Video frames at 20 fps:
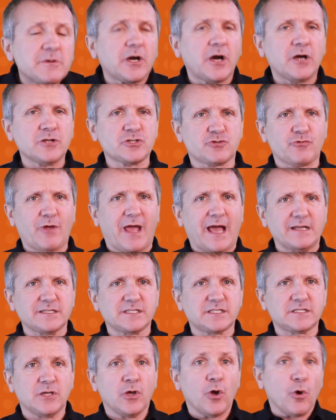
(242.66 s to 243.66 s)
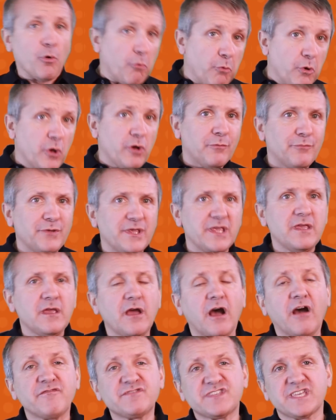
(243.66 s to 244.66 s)
contrast will be
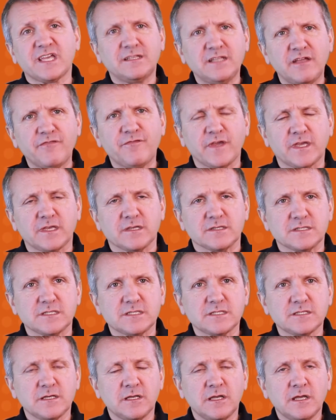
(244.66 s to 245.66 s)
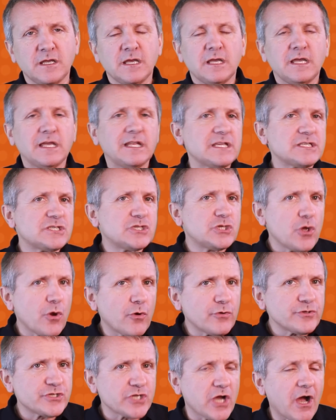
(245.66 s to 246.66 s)
of significance. It is
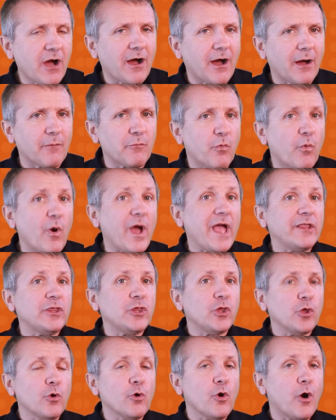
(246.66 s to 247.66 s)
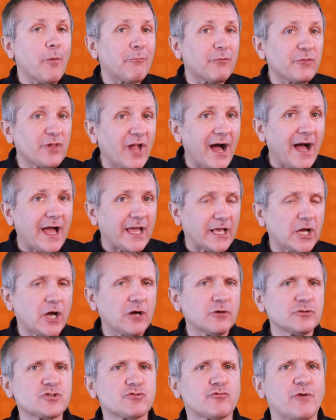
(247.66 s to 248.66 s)
your job when you apply
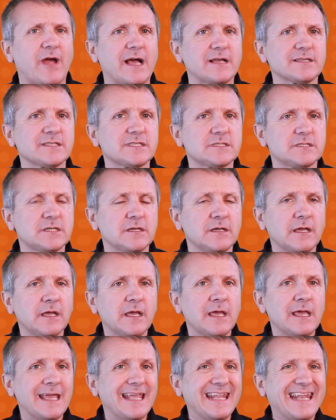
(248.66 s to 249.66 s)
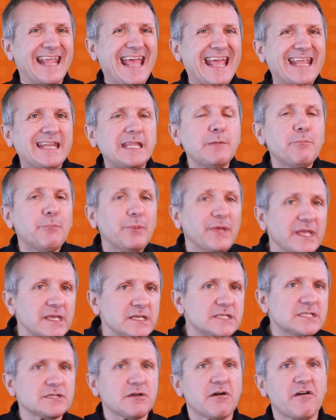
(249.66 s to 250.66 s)
contrast in any
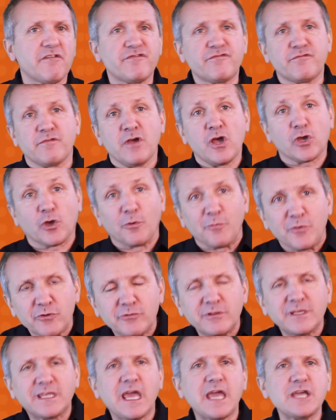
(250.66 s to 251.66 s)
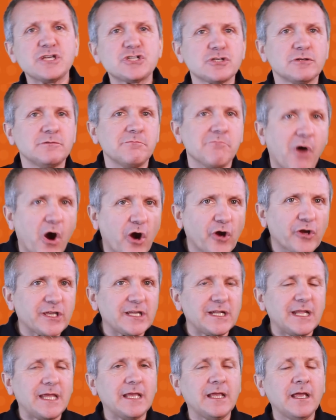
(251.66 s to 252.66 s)
piece of communication,
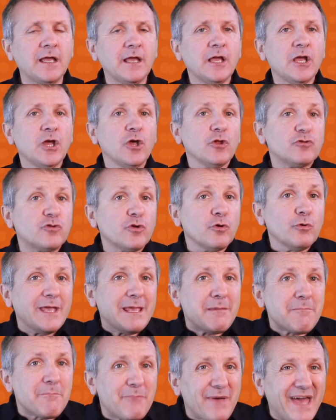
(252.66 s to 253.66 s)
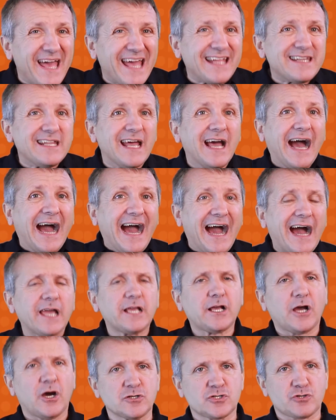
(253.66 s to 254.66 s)
marketing, to embed high
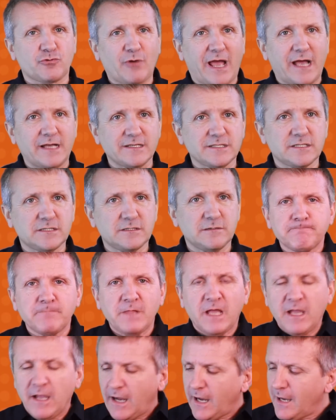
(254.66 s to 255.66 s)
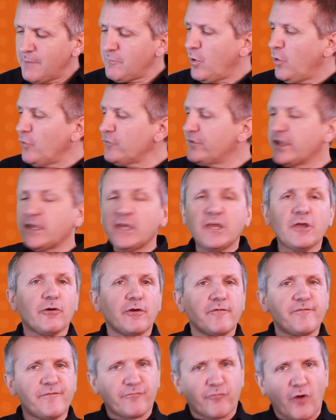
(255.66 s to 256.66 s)
contrast. I'm holding here
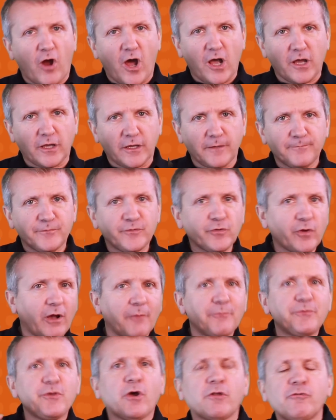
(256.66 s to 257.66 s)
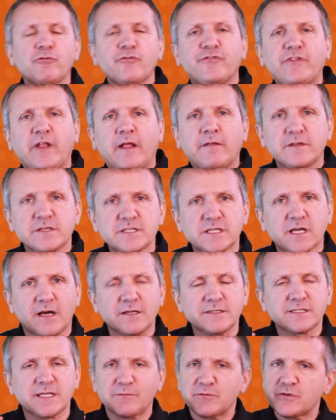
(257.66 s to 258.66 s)
a frog to help you understand this
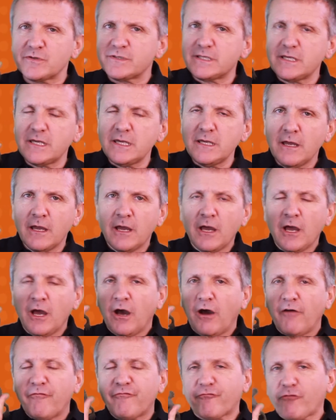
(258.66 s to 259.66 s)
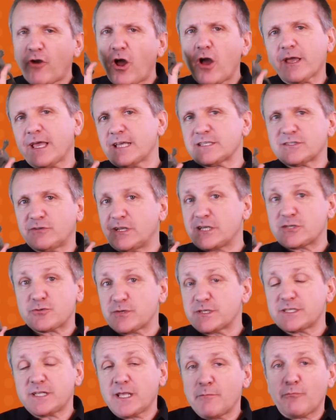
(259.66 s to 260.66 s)
concept. You see, a frog has an
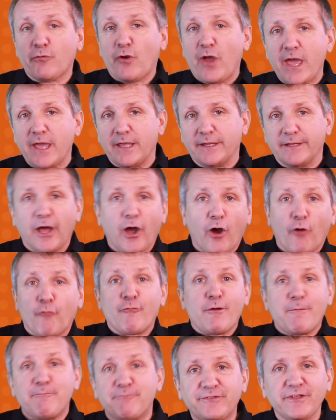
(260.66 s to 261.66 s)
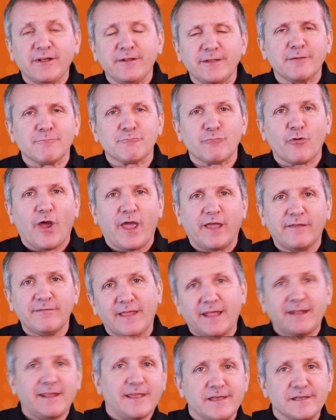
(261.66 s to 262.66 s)
interesting brain, a reptilian brain
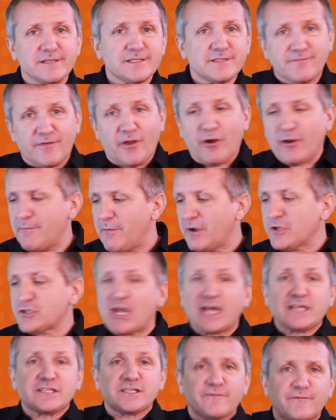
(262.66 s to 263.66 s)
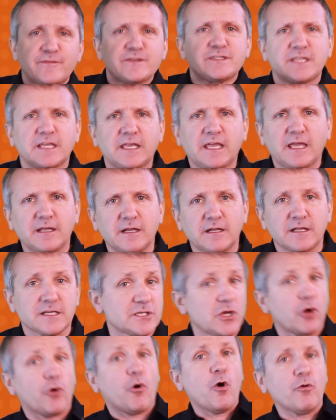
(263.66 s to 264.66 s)
that is very much as sophisticated
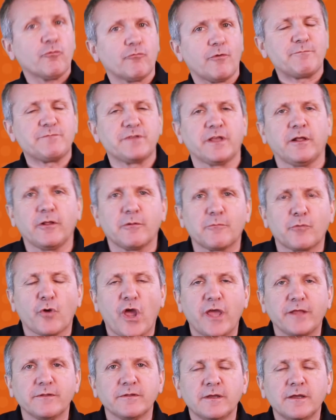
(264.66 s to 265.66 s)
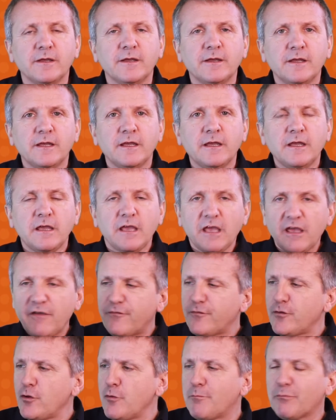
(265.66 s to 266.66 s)
as our own reptilian brain.
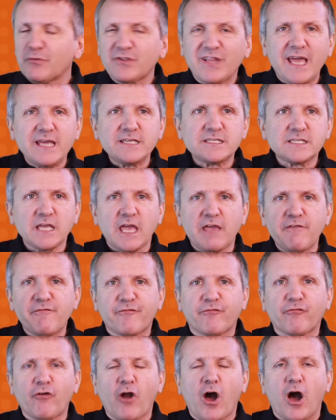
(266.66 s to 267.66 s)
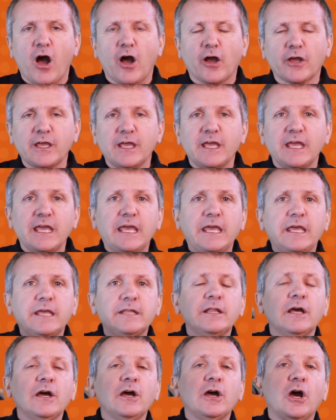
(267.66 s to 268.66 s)
If you place a frog
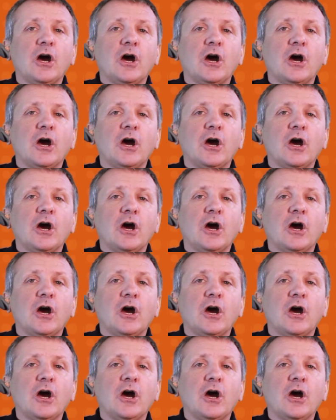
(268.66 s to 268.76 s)
in